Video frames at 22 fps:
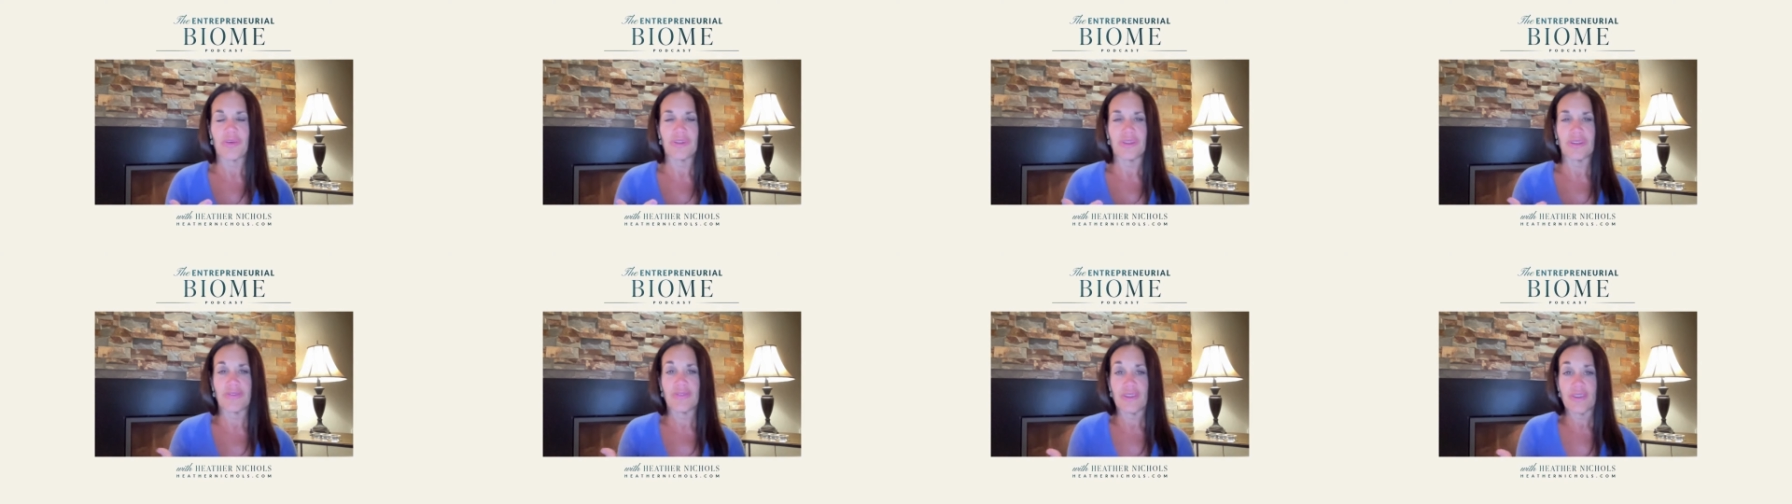
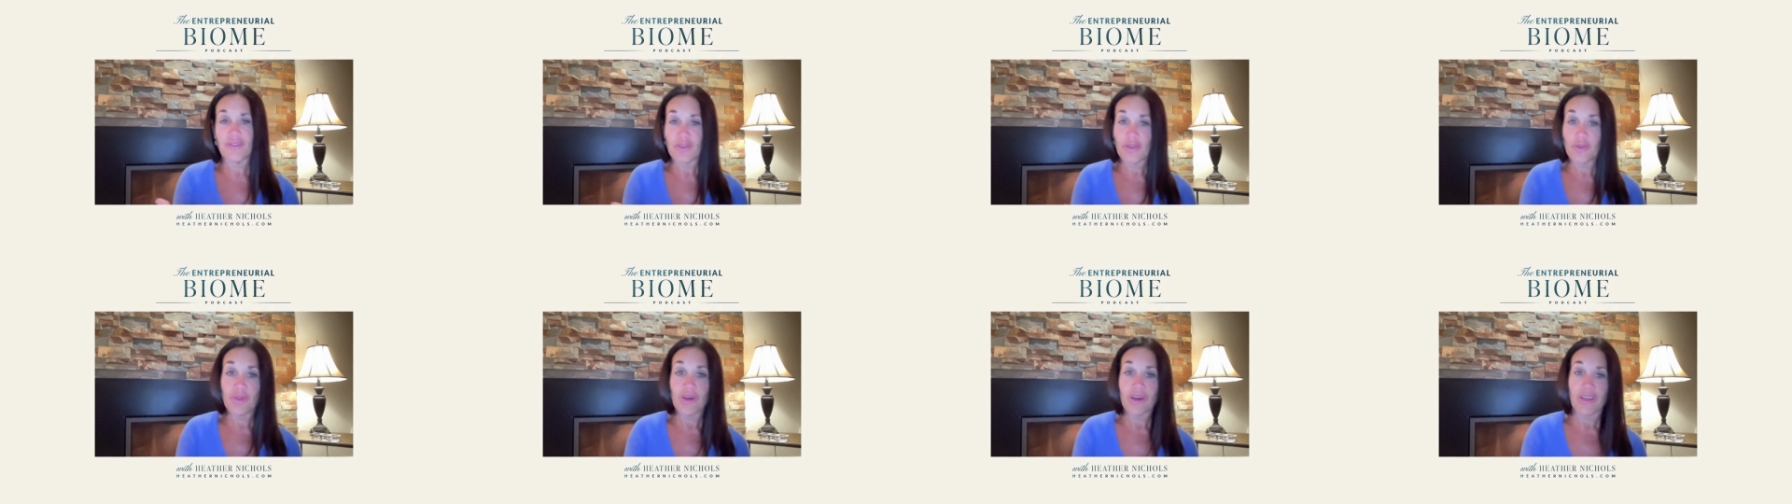And even
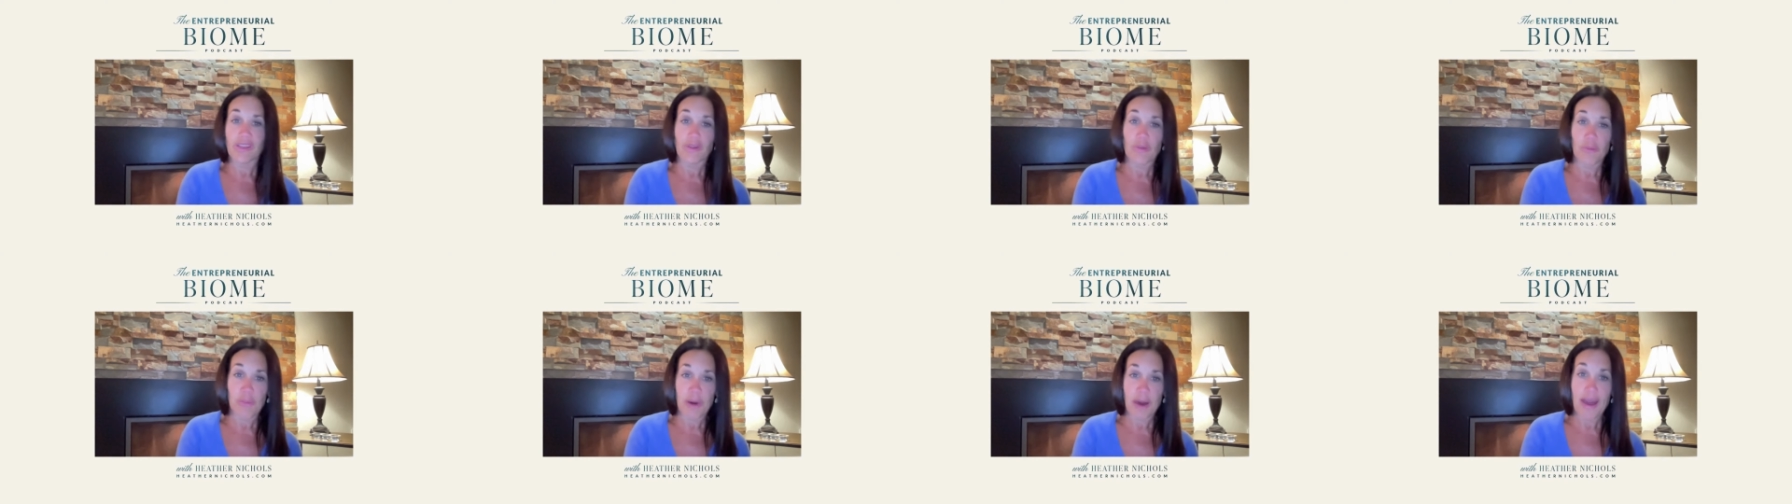if you look at
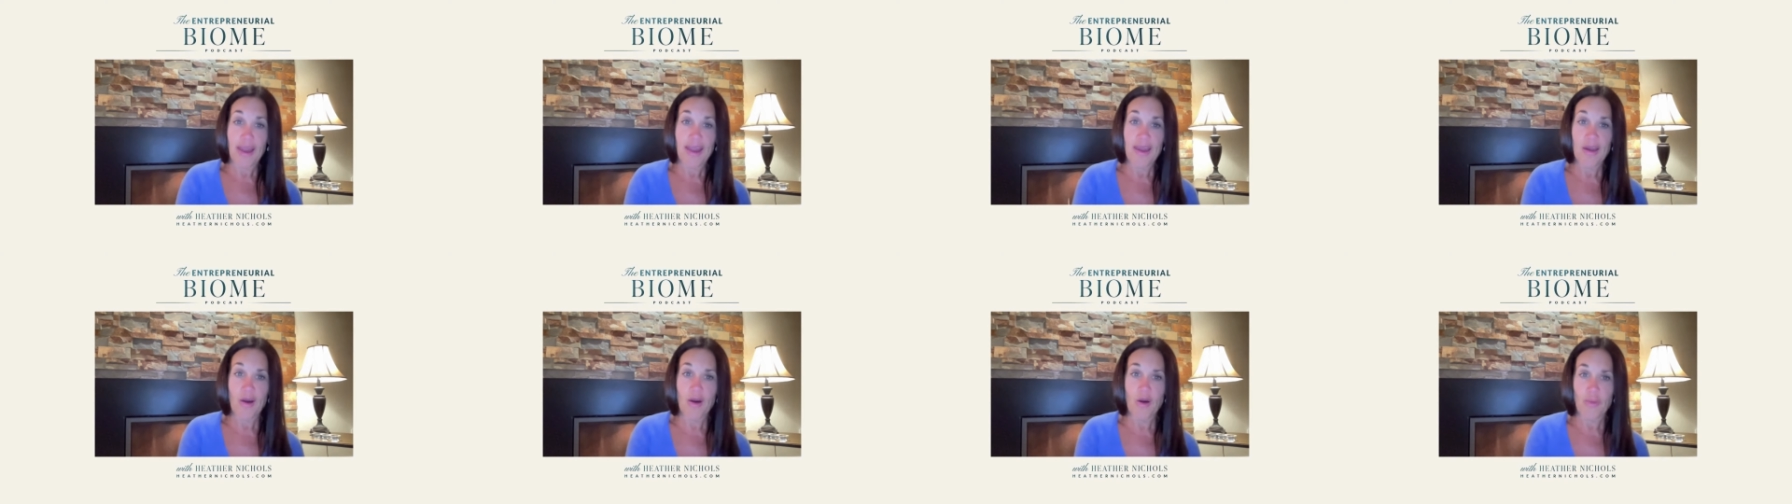the
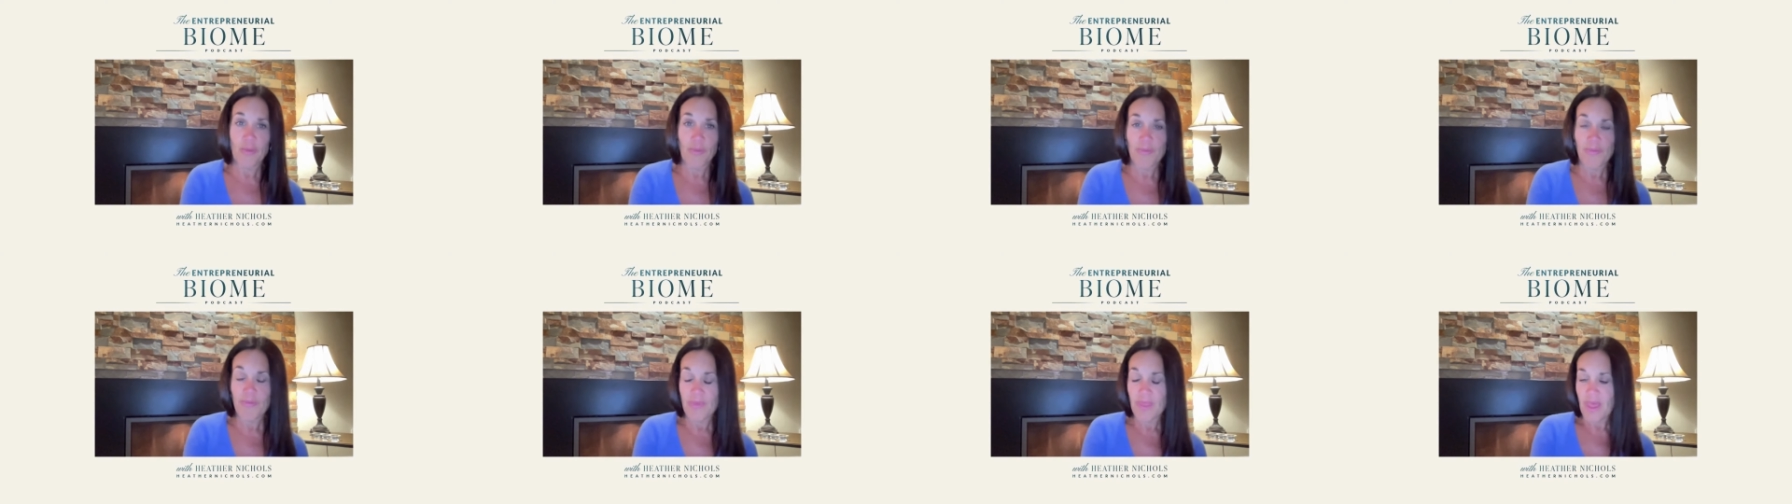
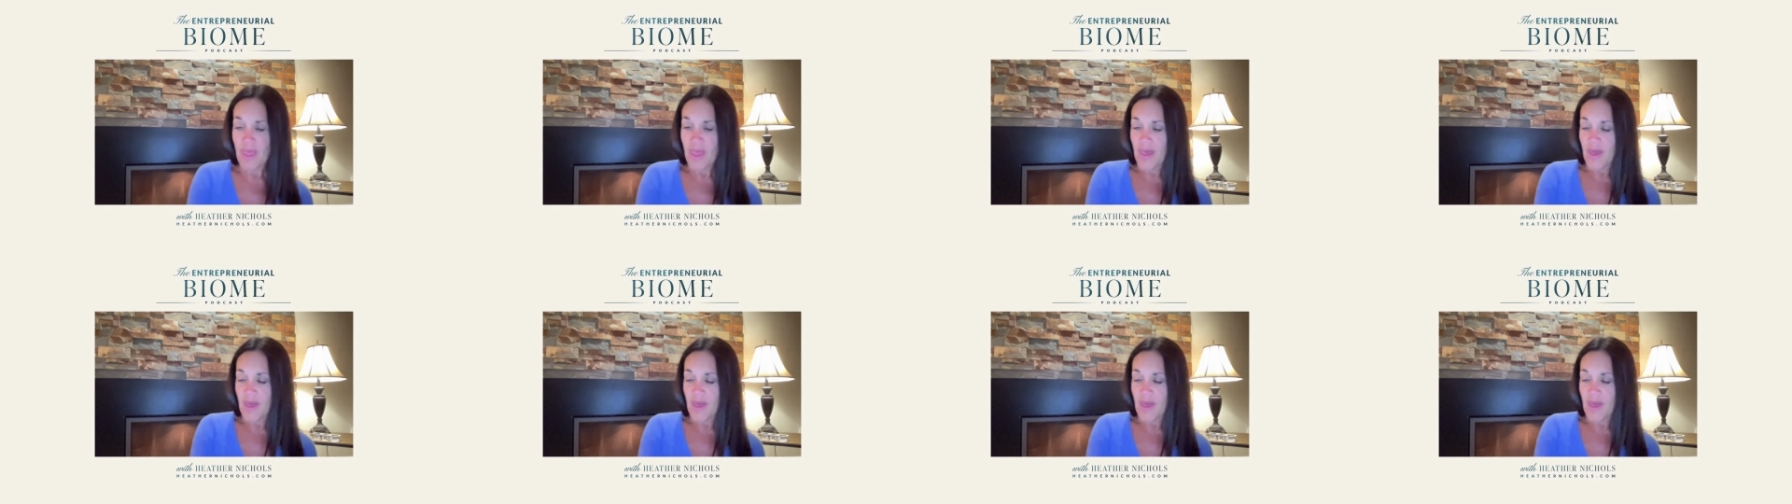biome,